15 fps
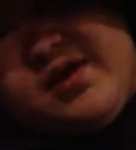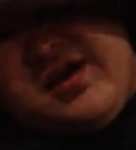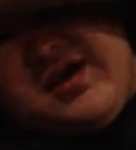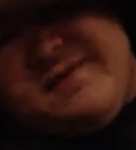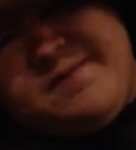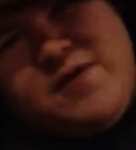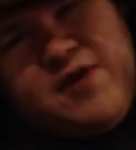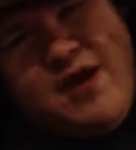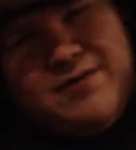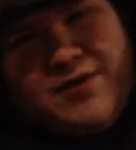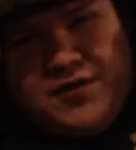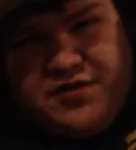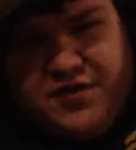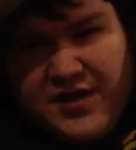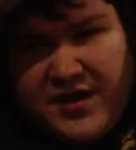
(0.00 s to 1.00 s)
if you ever
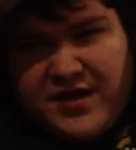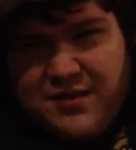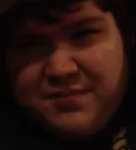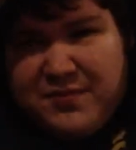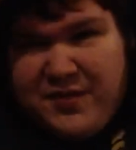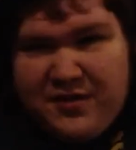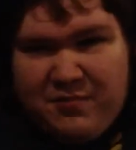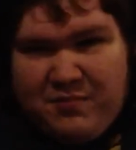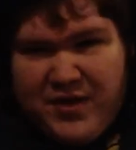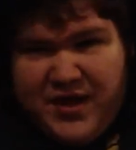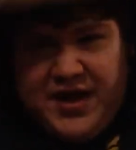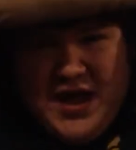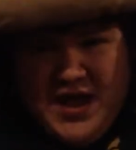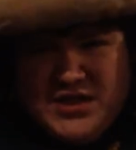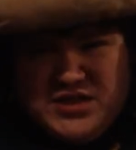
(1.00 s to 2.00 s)
see a, this big
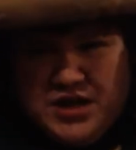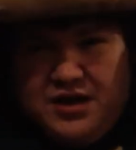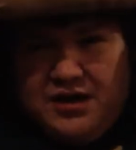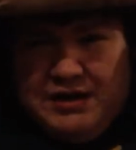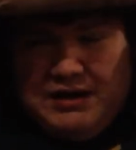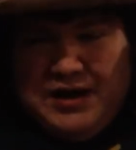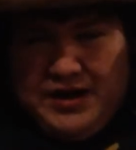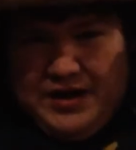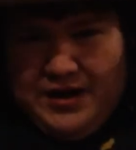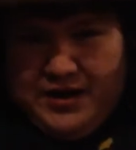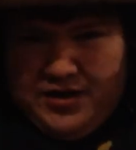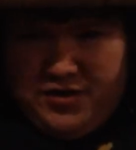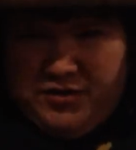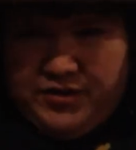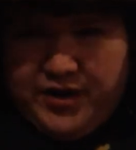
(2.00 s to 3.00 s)
hedgehog right here,
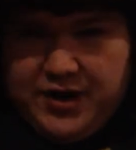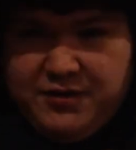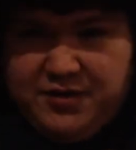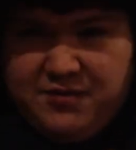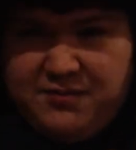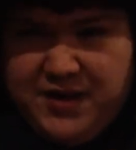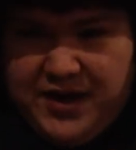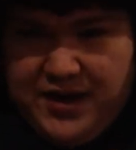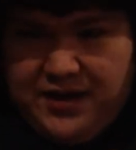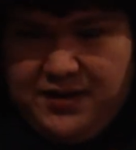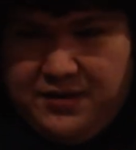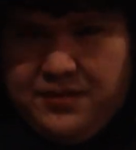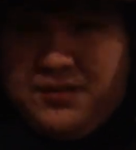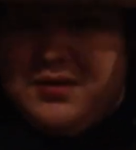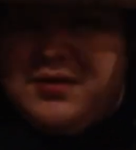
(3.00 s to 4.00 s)
you'll know it's me.
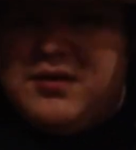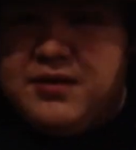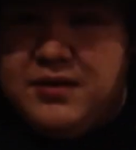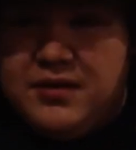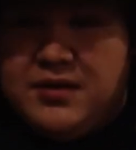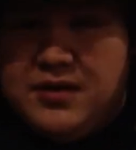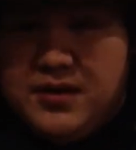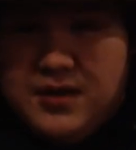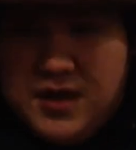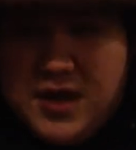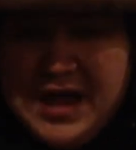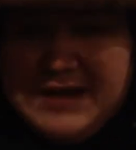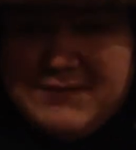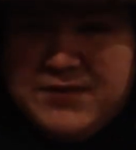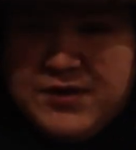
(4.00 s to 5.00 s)

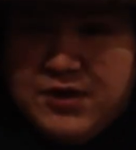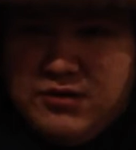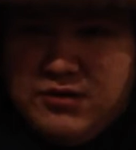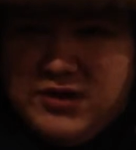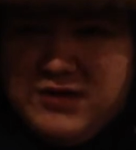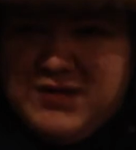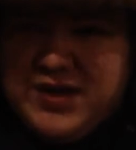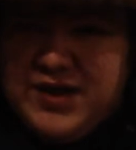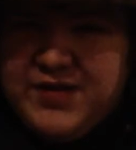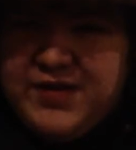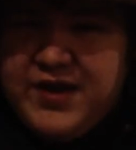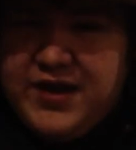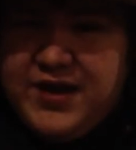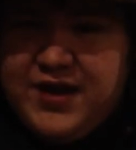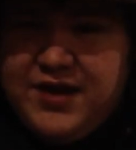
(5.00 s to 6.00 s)
And if you live in
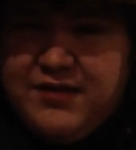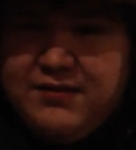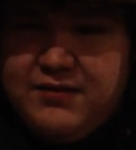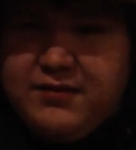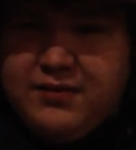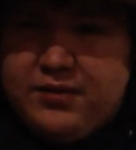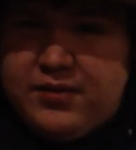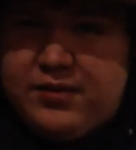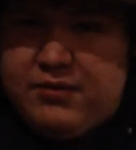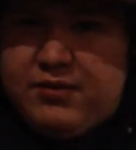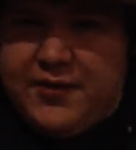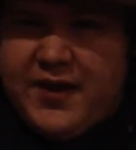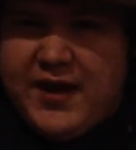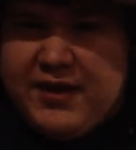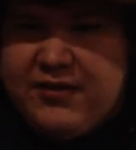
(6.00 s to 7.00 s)
Kentucky,
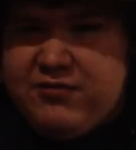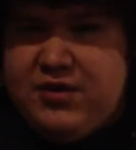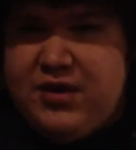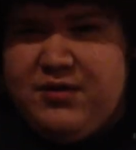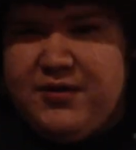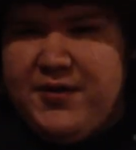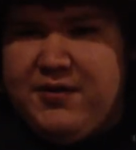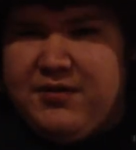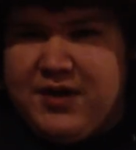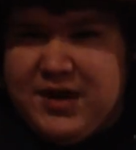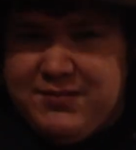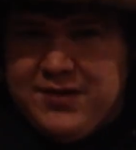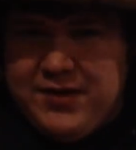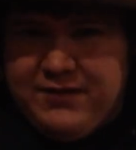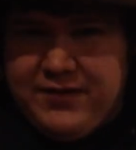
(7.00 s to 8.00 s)
what the heck's wrong with you?
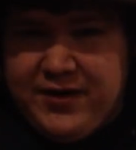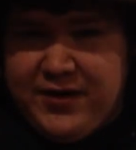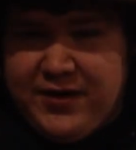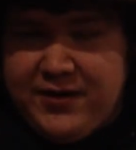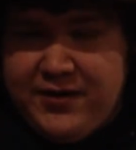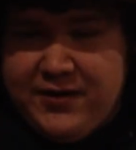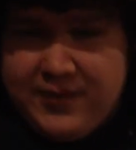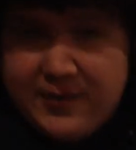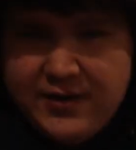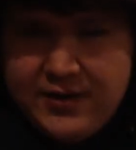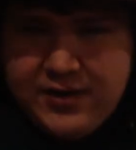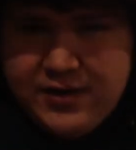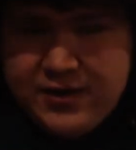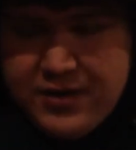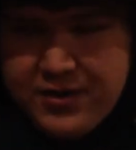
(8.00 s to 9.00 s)
Come live here.
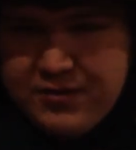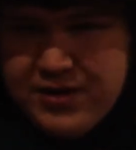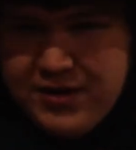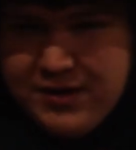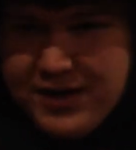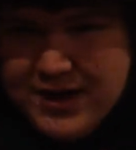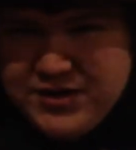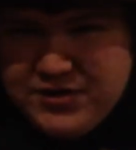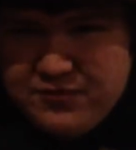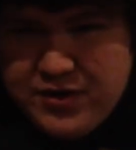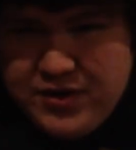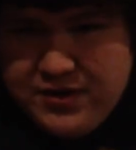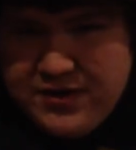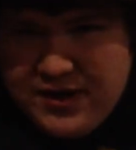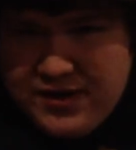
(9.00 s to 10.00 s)
So, anyway, I just
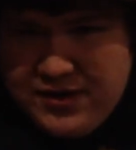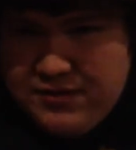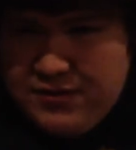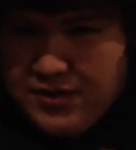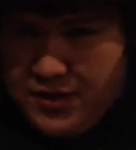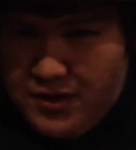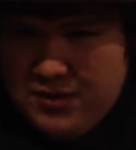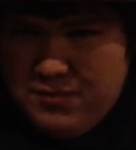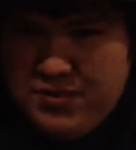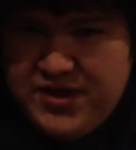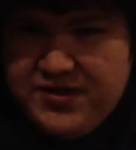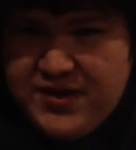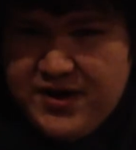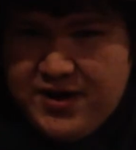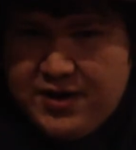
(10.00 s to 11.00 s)
want to tell you be
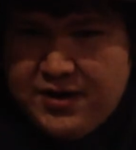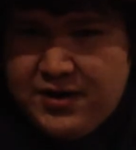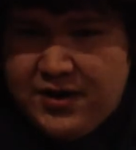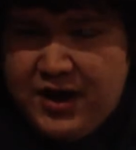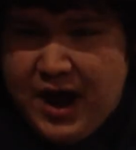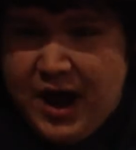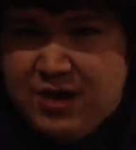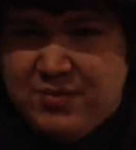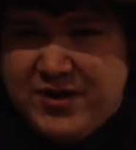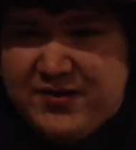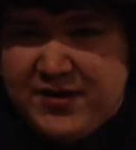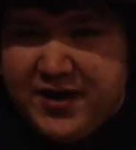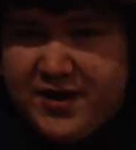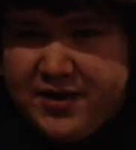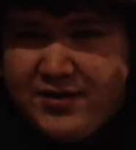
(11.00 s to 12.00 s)
there. I'll be
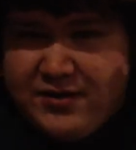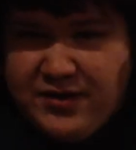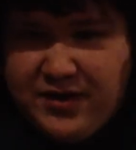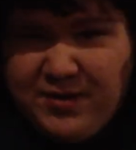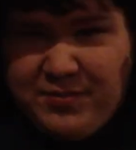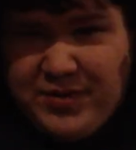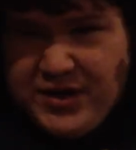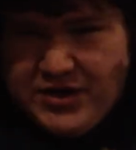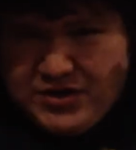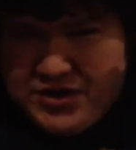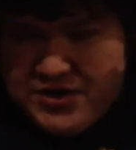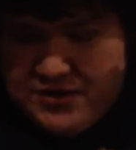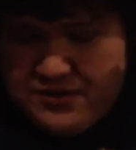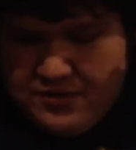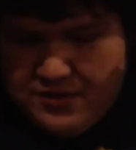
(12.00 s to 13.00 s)
there. Get
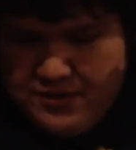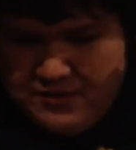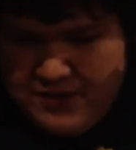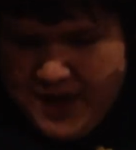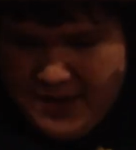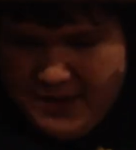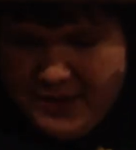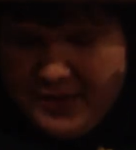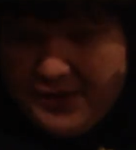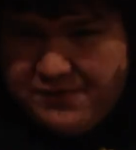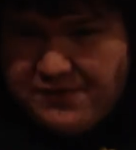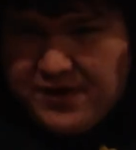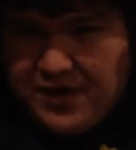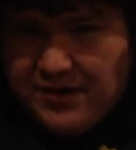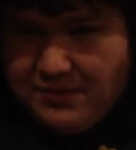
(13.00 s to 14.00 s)
pictures. Tag me on
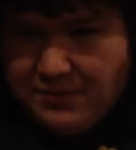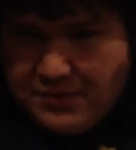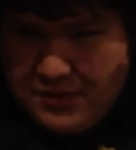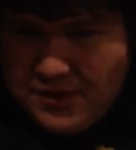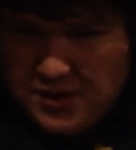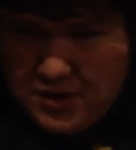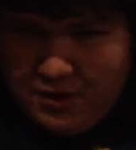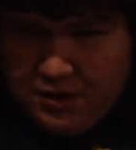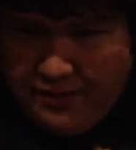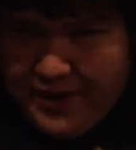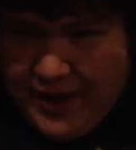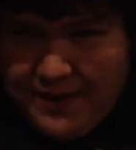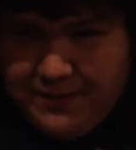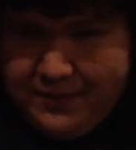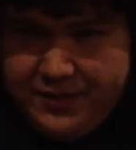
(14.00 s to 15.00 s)
Instagram. You know, all
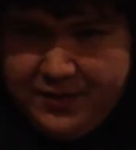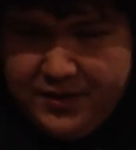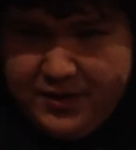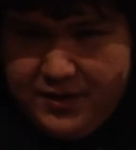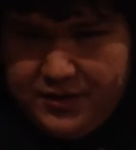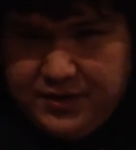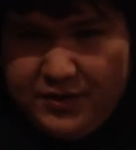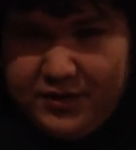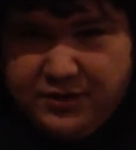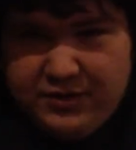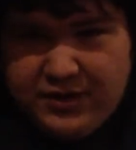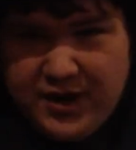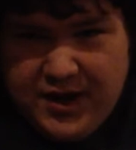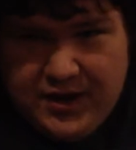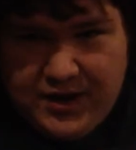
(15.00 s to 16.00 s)
that.
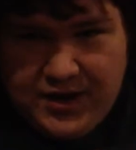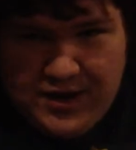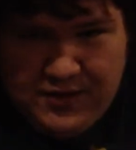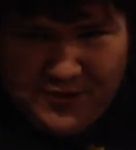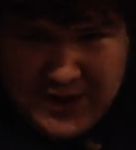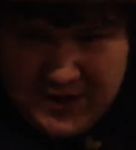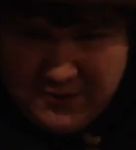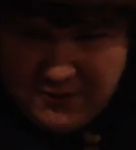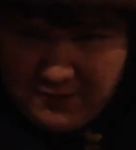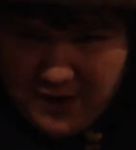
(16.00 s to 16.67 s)
And uh, thanks for